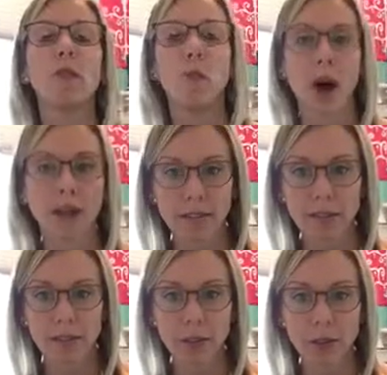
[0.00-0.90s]
want
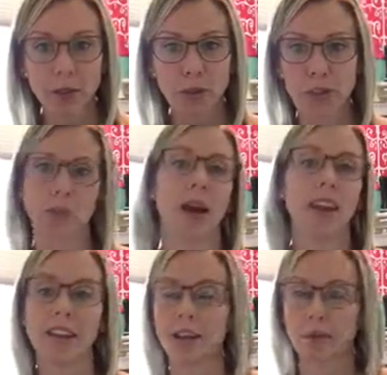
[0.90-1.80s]
to do
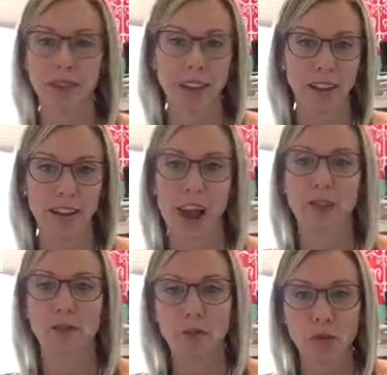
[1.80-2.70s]
anything with Stella and Dot,
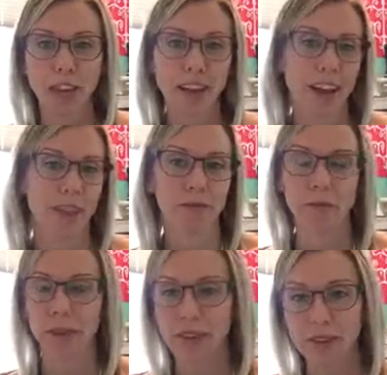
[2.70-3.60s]
if you really like
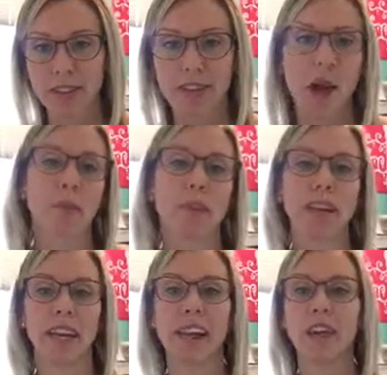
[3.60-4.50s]
believe in this
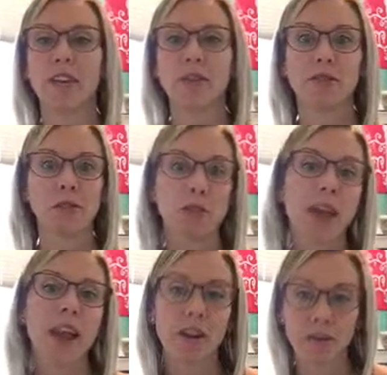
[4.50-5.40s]
company, you
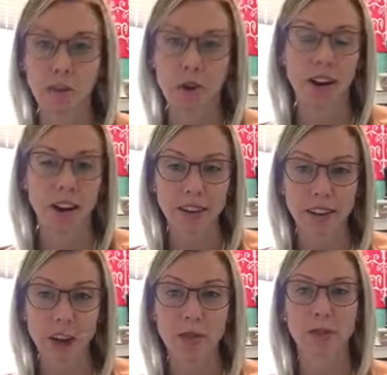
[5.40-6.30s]
can't afford not to
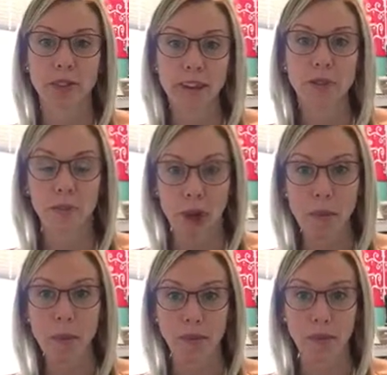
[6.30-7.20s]
go. So let's come
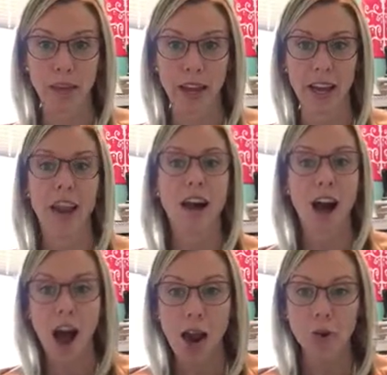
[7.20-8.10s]
up with a plan.
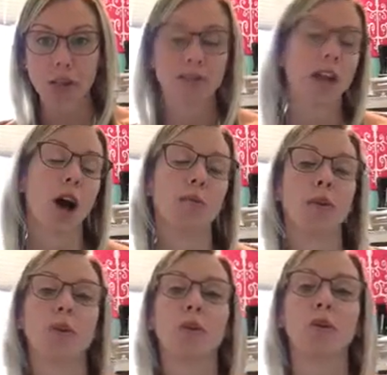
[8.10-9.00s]
I would love to help
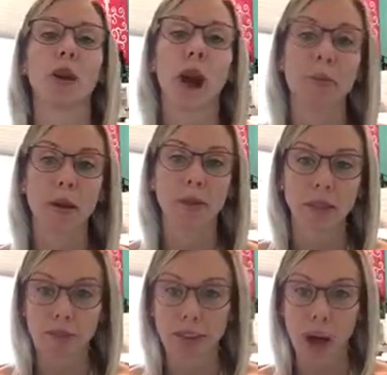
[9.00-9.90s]
you. Your upline would
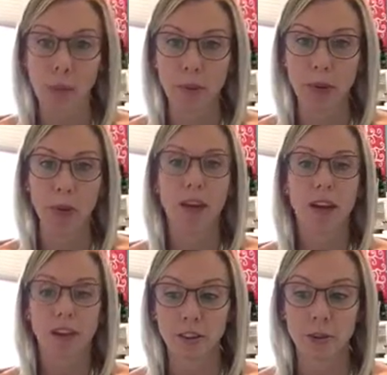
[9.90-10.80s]
love to help you
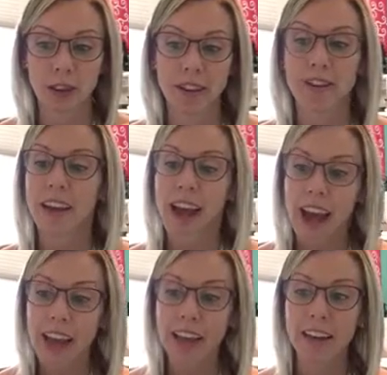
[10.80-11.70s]
do this.
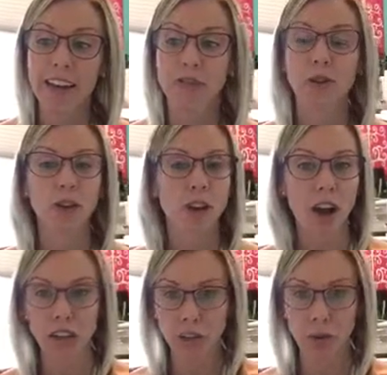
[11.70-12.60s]
And if you're
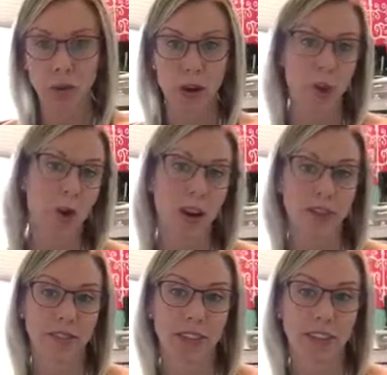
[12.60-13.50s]
not sure what you wanted
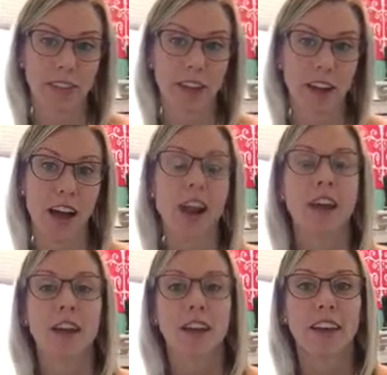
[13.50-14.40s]
of Stella and Dot,
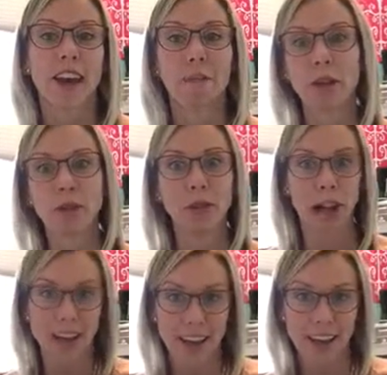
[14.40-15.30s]
but you
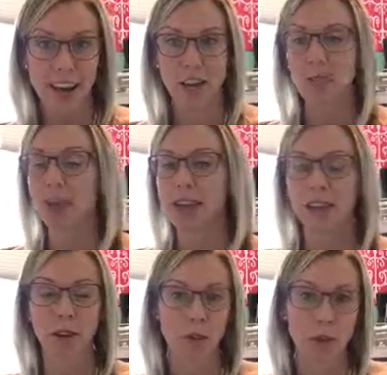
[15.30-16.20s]
like it and you like
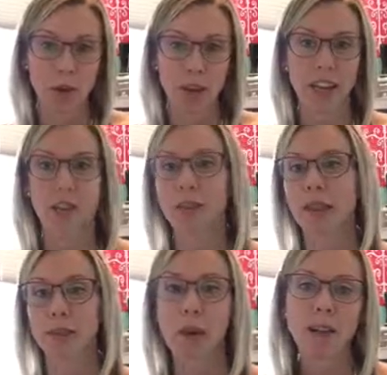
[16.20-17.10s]
the community and you
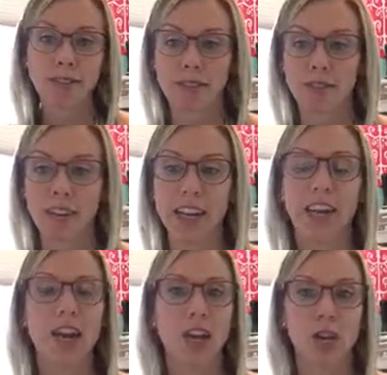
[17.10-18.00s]
like the positivity,
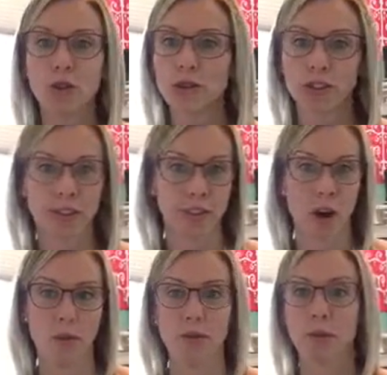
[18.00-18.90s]
you should just
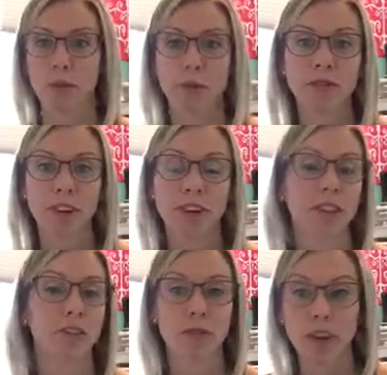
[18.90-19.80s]
go for the
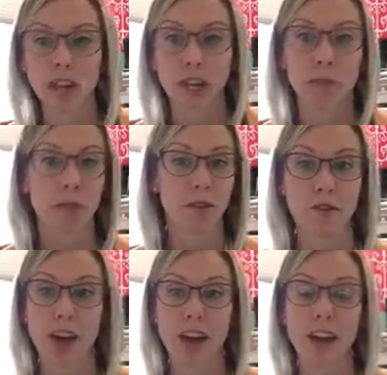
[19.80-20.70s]
motivation, the friendship, the
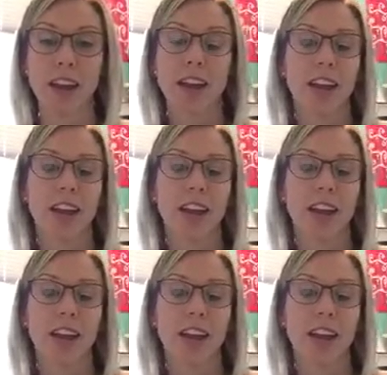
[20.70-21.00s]
fun.